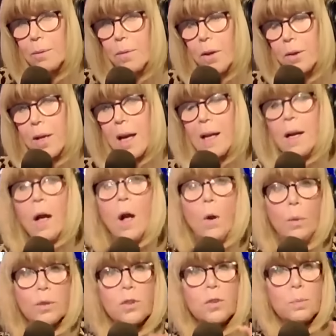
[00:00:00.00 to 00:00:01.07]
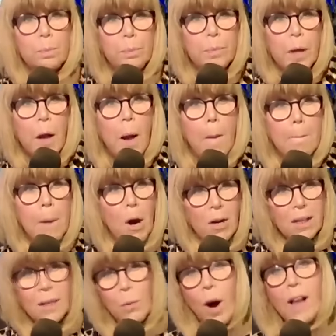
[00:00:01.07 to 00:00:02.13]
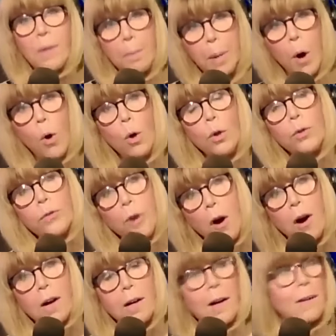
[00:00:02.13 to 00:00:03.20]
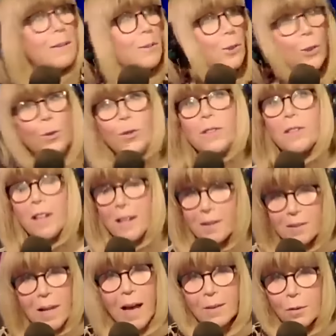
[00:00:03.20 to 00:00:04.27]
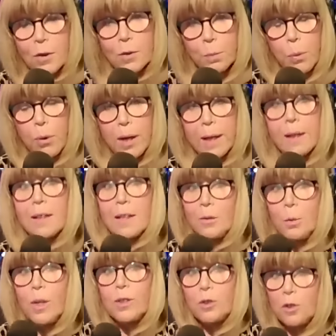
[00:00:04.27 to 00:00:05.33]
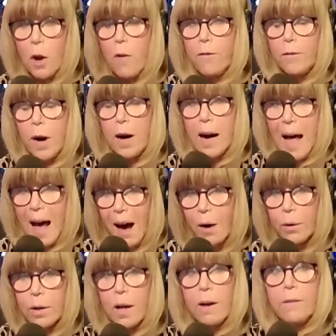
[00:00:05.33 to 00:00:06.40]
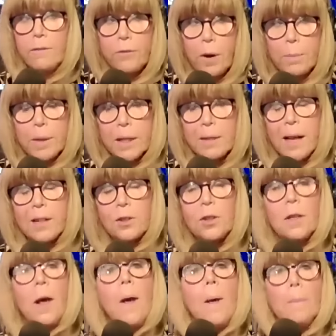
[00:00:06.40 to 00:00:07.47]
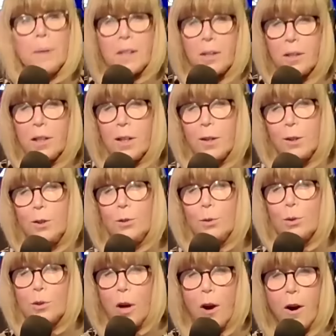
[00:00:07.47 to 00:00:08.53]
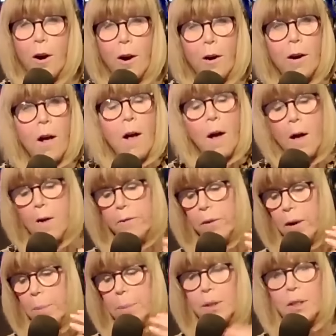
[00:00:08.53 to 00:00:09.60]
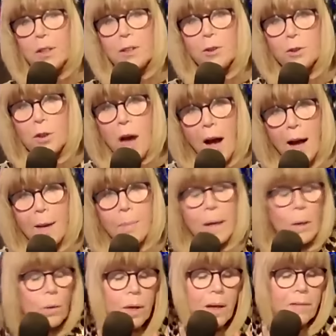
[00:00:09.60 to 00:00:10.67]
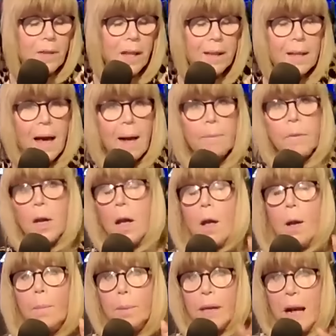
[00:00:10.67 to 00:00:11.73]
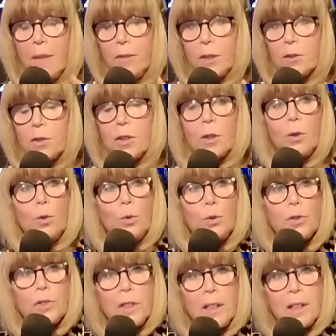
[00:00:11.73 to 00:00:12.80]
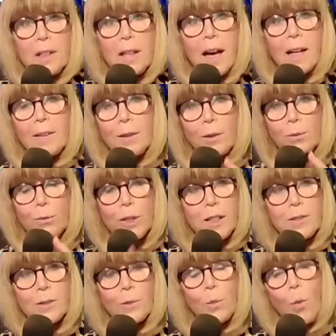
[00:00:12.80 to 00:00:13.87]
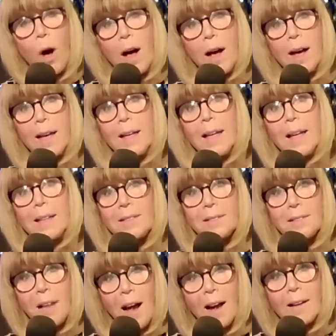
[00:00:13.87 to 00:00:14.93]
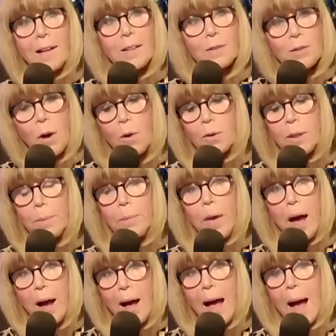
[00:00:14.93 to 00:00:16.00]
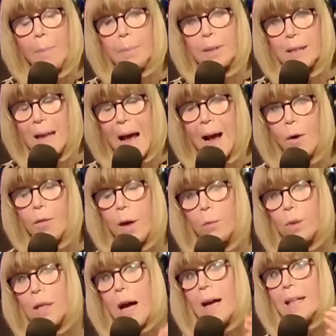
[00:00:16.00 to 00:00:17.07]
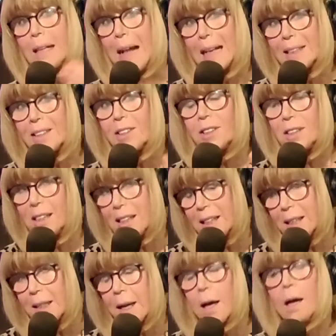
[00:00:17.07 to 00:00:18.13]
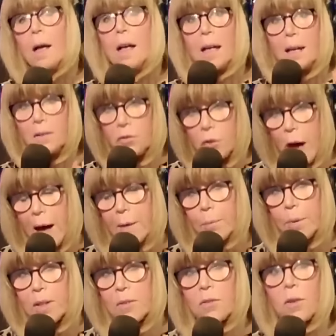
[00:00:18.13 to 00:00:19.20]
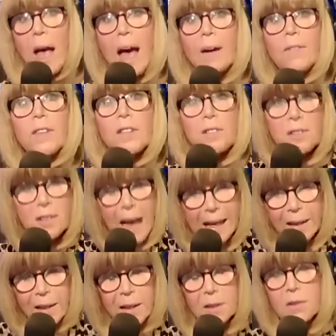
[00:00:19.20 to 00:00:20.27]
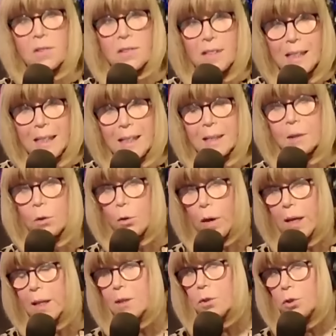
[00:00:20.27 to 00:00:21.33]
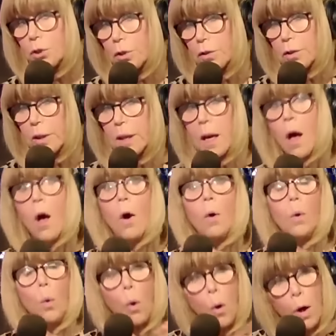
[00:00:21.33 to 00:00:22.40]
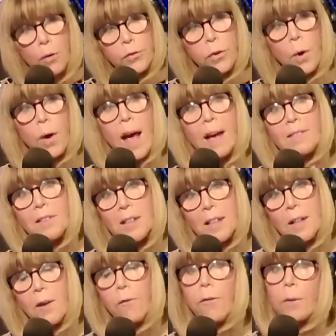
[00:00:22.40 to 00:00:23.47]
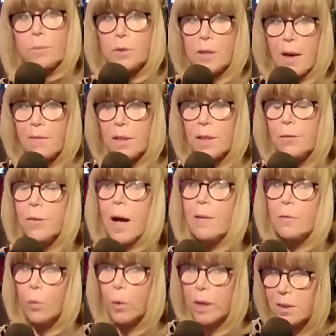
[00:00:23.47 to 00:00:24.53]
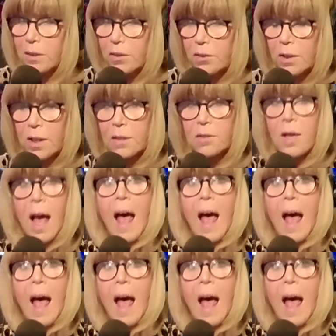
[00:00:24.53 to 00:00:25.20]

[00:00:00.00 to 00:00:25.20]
okay? Which is partly why the polls are useless at this point, because we're so far out from an election. But they're going to accuse her of political timing, whatever they can. But obviously, you see that the reason why it's not, it's only happened now that we got 19 indictments out of a second seated grand jury who also had to hear from 75 witnesses